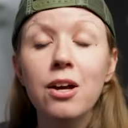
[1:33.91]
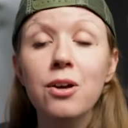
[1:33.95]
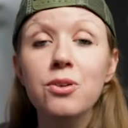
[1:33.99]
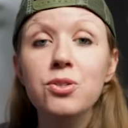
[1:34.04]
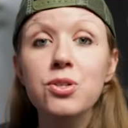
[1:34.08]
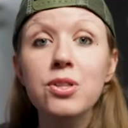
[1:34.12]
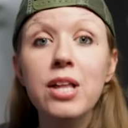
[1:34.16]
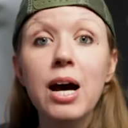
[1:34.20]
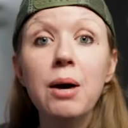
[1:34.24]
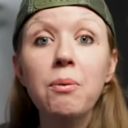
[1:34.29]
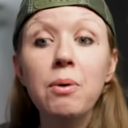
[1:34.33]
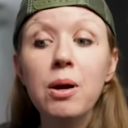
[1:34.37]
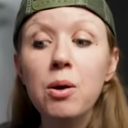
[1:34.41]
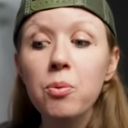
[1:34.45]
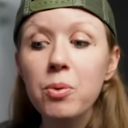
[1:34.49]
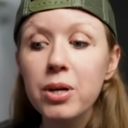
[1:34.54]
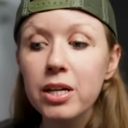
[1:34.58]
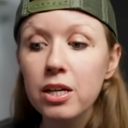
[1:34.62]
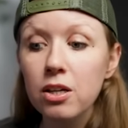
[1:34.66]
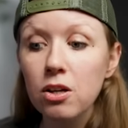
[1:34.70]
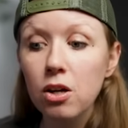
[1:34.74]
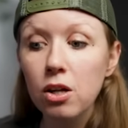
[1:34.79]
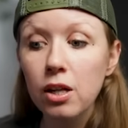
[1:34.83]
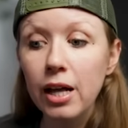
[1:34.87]
So that way we
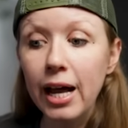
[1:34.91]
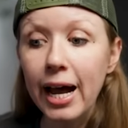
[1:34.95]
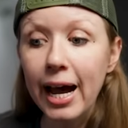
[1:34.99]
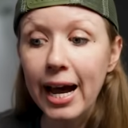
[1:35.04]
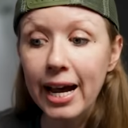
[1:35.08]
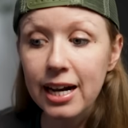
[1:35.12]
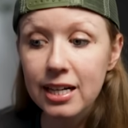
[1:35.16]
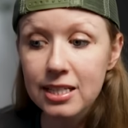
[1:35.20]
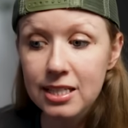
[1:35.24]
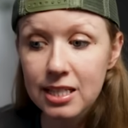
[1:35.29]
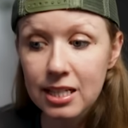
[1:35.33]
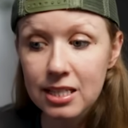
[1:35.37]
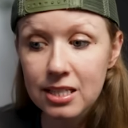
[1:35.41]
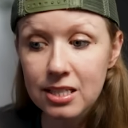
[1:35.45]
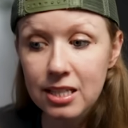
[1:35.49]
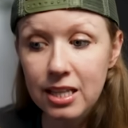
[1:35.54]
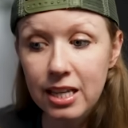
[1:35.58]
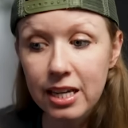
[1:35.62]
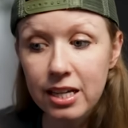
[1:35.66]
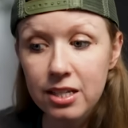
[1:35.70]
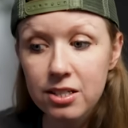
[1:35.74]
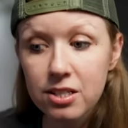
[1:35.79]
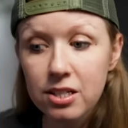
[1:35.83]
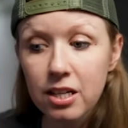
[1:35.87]
can all access
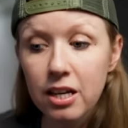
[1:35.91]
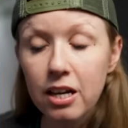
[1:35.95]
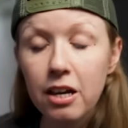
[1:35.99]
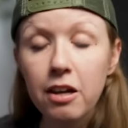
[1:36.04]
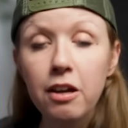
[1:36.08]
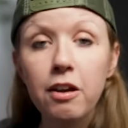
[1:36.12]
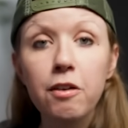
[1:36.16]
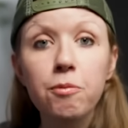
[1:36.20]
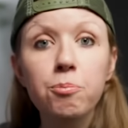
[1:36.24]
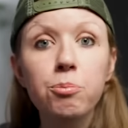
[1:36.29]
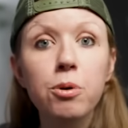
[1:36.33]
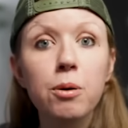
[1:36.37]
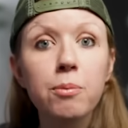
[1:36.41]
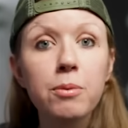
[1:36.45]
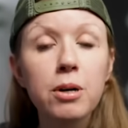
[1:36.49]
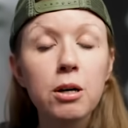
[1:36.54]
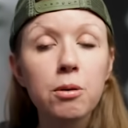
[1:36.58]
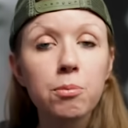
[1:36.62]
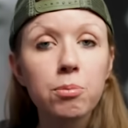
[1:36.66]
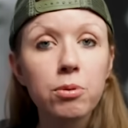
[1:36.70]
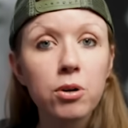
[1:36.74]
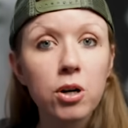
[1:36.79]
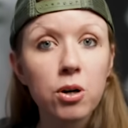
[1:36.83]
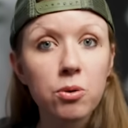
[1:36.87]
this if
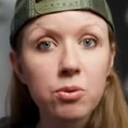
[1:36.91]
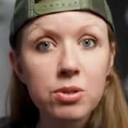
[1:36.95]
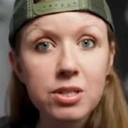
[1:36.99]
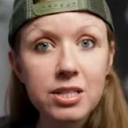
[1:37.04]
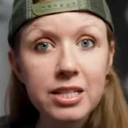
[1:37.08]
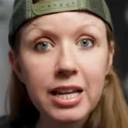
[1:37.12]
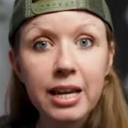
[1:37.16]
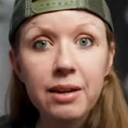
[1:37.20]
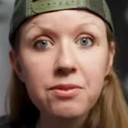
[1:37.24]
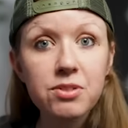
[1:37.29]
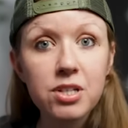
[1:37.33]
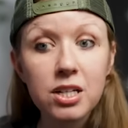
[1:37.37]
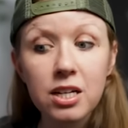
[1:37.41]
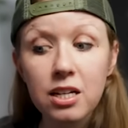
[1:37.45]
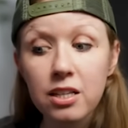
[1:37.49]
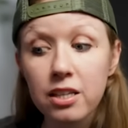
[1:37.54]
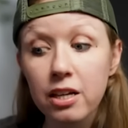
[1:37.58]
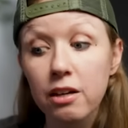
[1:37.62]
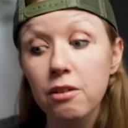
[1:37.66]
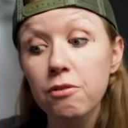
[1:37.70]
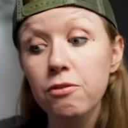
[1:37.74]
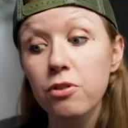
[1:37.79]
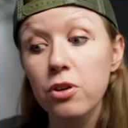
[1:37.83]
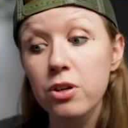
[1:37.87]
Premiere Pro saves
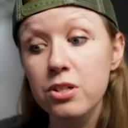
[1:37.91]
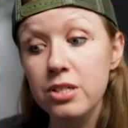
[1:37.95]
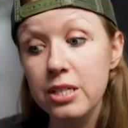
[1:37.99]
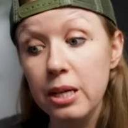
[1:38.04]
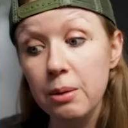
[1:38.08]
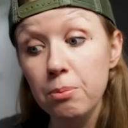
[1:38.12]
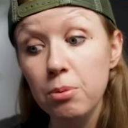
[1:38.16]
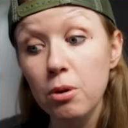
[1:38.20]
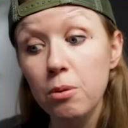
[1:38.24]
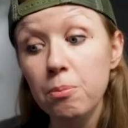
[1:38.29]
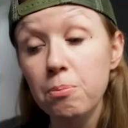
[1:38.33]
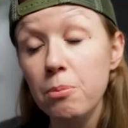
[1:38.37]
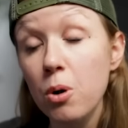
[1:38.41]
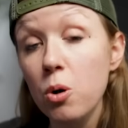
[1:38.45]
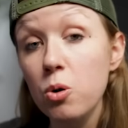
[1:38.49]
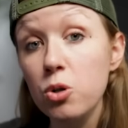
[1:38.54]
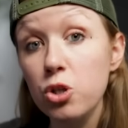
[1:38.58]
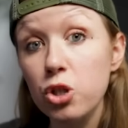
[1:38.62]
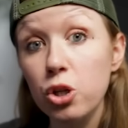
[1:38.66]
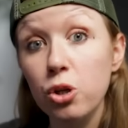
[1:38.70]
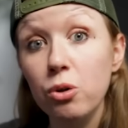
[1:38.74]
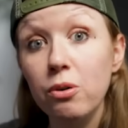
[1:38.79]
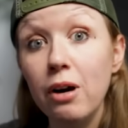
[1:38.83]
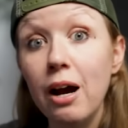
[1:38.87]
anything, for example,
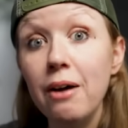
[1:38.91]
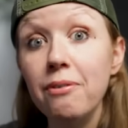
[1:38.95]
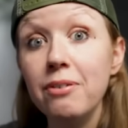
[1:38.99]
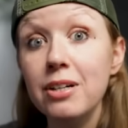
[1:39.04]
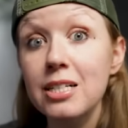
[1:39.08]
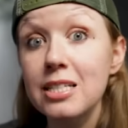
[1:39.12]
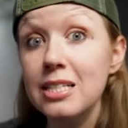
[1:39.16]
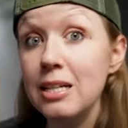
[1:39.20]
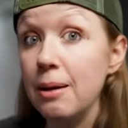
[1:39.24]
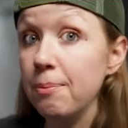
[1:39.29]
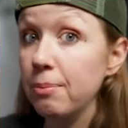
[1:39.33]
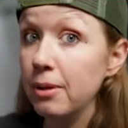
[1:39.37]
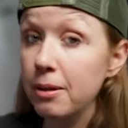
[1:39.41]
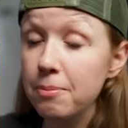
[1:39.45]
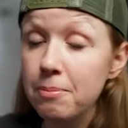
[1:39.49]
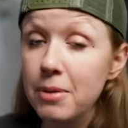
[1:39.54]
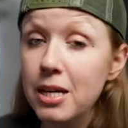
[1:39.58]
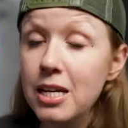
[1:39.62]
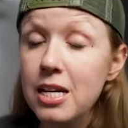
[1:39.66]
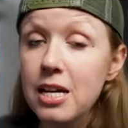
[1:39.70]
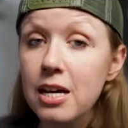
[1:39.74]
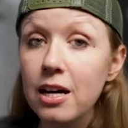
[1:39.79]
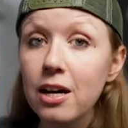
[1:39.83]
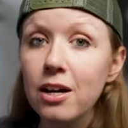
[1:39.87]
motion graphics template
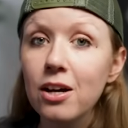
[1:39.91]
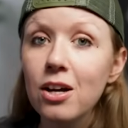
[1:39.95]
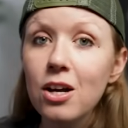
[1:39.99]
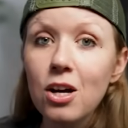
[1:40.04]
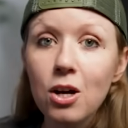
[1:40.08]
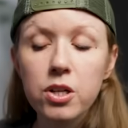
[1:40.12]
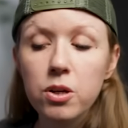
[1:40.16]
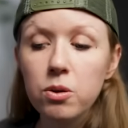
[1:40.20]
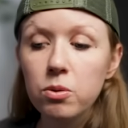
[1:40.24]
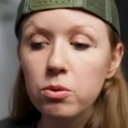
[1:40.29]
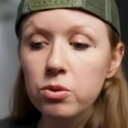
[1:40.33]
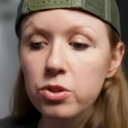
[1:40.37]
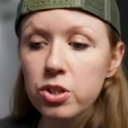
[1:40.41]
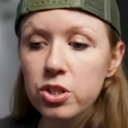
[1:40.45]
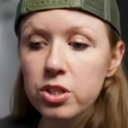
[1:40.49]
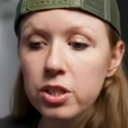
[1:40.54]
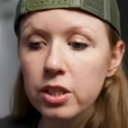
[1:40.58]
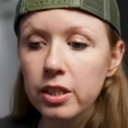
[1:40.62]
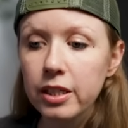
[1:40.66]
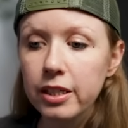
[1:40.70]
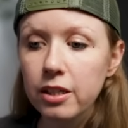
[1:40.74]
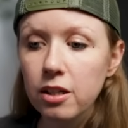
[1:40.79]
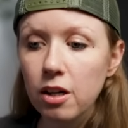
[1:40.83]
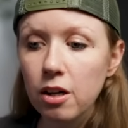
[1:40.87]
media. So just
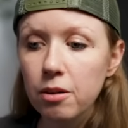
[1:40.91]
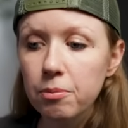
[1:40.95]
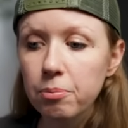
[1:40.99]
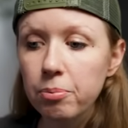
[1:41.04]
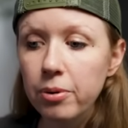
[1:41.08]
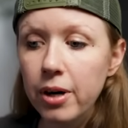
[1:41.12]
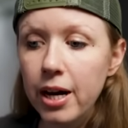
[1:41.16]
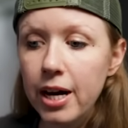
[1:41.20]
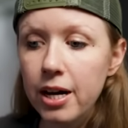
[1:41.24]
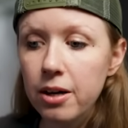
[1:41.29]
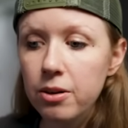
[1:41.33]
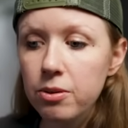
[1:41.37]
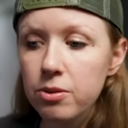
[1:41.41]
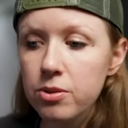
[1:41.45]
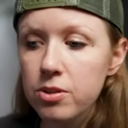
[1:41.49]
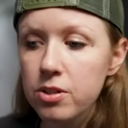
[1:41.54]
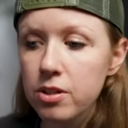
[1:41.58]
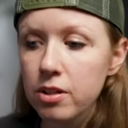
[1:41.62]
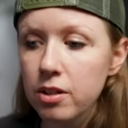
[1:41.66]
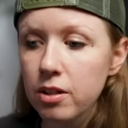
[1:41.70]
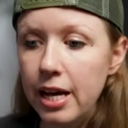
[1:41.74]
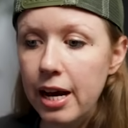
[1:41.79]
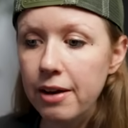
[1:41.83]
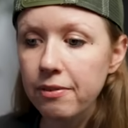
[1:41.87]
click on browse,